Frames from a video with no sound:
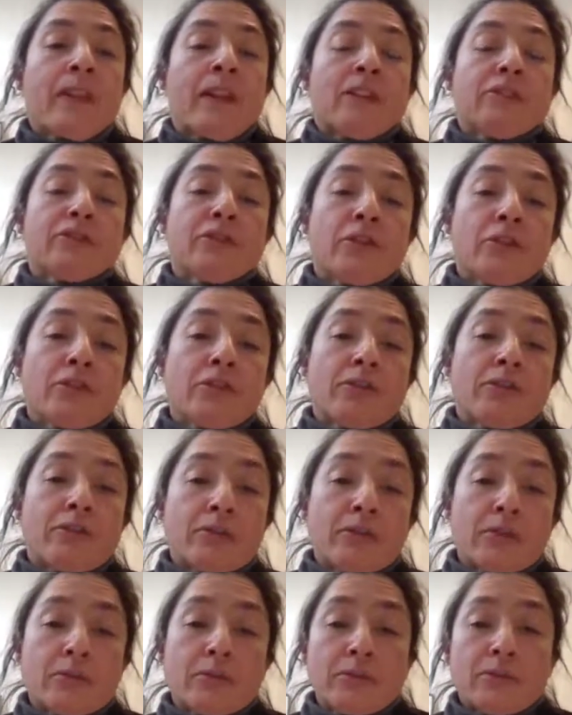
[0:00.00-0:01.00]
so
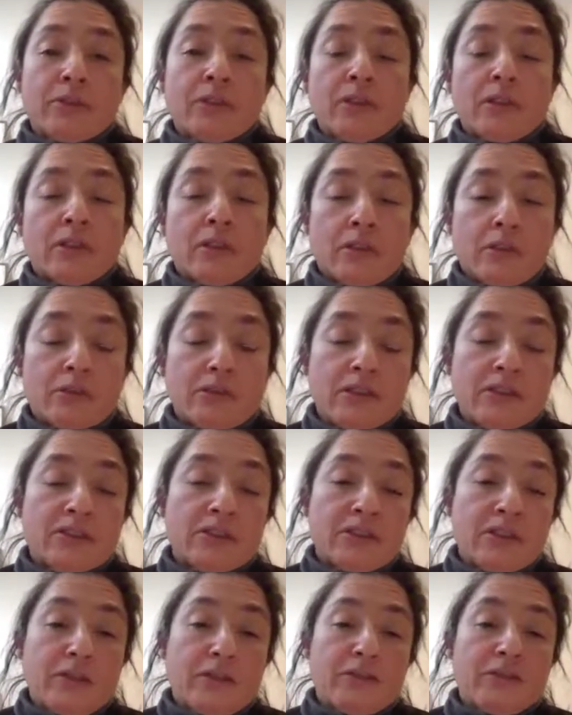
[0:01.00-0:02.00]
from
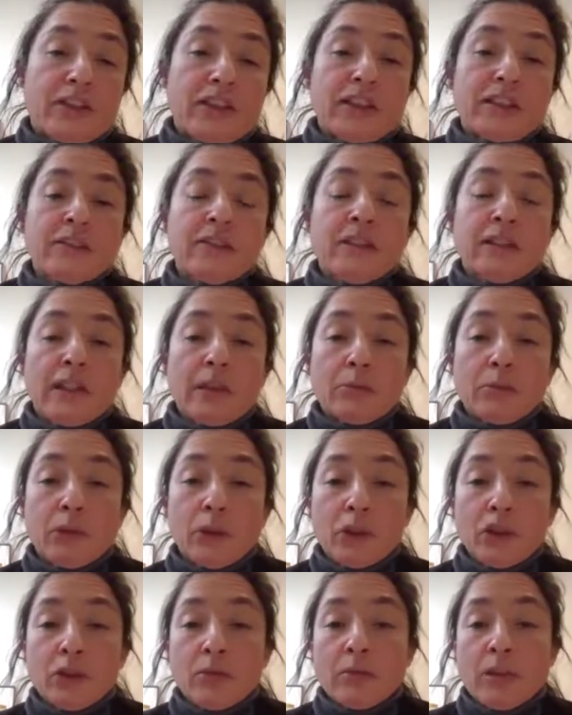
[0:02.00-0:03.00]
this
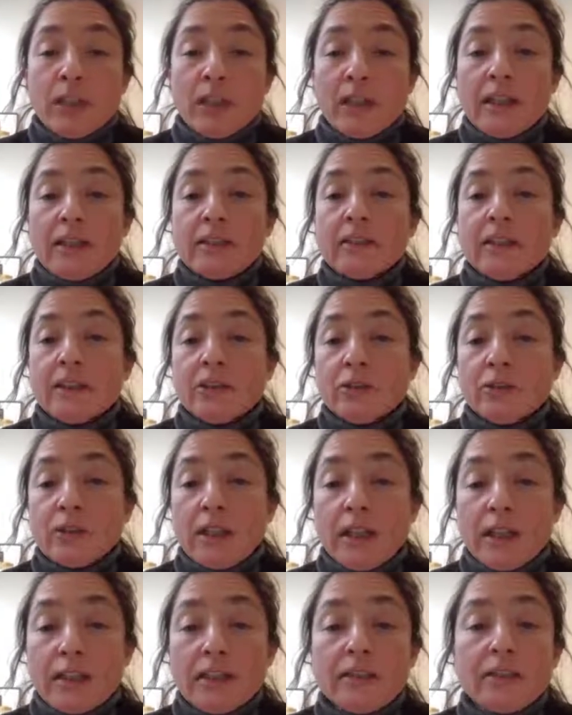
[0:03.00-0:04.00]
phenethylammonium lead
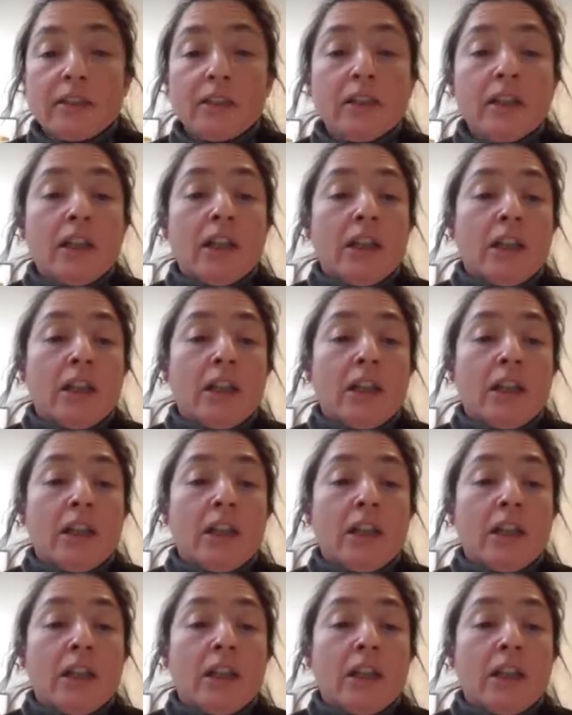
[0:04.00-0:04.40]
iodide,